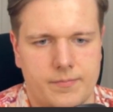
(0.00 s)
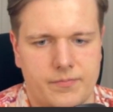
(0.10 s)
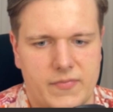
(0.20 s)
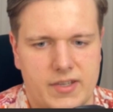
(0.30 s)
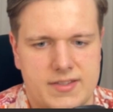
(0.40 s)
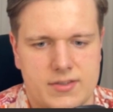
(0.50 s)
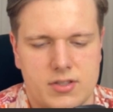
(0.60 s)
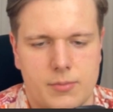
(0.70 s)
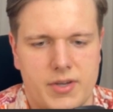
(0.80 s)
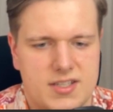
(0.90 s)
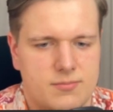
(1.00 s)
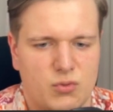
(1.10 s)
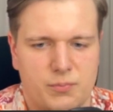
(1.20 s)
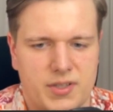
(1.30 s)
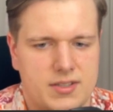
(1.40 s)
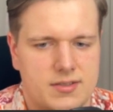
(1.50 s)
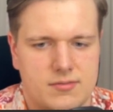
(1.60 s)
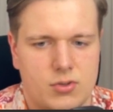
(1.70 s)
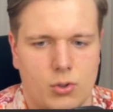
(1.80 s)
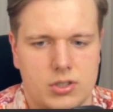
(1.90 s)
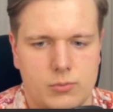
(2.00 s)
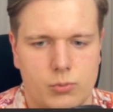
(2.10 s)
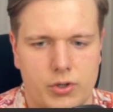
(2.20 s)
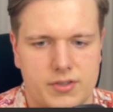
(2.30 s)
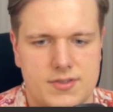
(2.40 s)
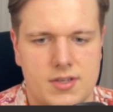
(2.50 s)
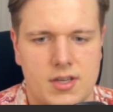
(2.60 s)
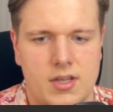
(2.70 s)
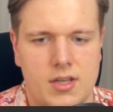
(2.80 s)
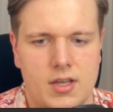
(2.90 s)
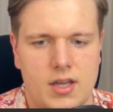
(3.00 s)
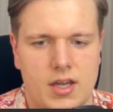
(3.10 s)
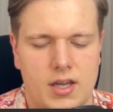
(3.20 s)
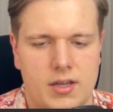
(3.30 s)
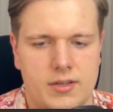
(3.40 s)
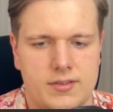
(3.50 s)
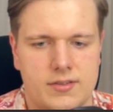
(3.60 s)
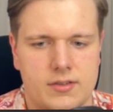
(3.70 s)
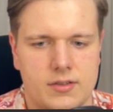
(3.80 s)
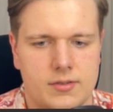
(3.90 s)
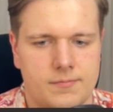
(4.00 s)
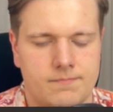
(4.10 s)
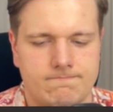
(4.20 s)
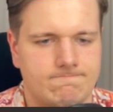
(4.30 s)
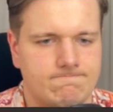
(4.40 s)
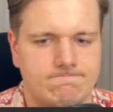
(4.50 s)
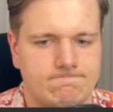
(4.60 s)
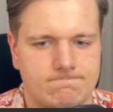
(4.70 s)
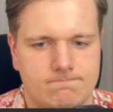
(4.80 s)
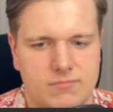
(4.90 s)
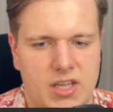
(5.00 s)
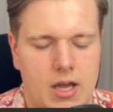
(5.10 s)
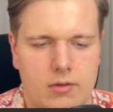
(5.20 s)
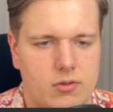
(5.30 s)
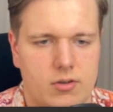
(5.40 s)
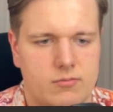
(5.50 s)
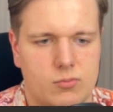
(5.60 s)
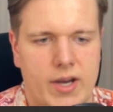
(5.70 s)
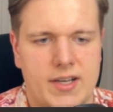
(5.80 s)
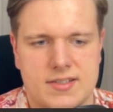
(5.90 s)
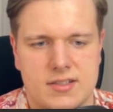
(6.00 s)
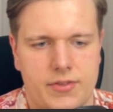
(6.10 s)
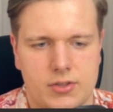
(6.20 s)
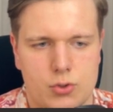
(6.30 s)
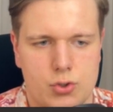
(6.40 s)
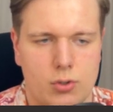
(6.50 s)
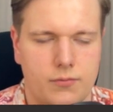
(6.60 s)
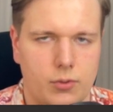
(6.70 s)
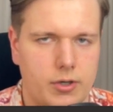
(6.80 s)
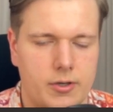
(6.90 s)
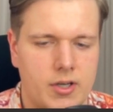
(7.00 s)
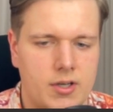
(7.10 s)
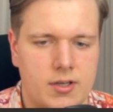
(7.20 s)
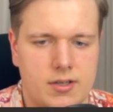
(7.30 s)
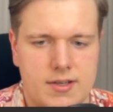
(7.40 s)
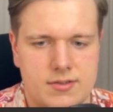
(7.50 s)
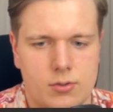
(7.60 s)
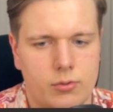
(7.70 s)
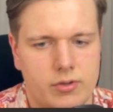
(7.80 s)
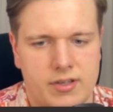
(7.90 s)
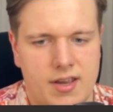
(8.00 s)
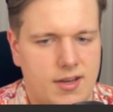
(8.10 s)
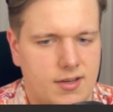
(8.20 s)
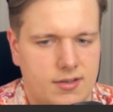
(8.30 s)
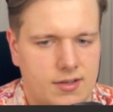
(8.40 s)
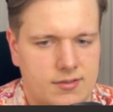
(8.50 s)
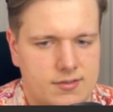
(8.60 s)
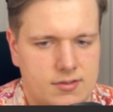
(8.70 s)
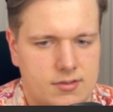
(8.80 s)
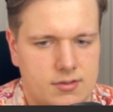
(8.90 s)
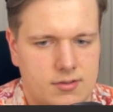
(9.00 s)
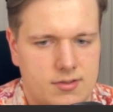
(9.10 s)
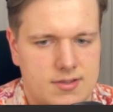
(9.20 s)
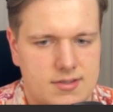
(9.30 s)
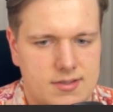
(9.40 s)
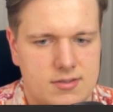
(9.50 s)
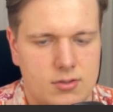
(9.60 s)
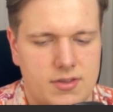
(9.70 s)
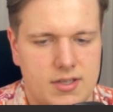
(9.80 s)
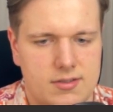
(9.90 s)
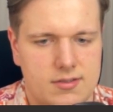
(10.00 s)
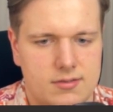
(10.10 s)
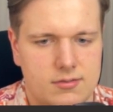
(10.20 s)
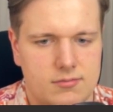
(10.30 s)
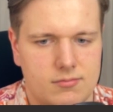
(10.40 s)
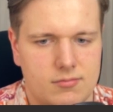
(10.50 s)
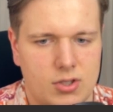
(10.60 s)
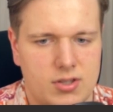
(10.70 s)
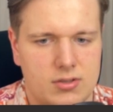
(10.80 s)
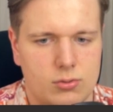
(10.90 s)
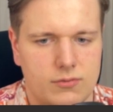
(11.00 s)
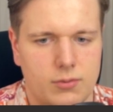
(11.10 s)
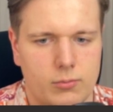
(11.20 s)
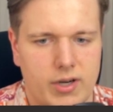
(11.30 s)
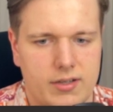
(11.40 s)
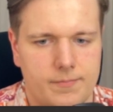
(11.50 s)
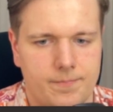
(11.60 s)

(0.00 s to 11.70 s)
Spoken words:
It's not the best move, but it totally works. And yeah, white has nothing to show for. He has no attack, and it's not that good for white.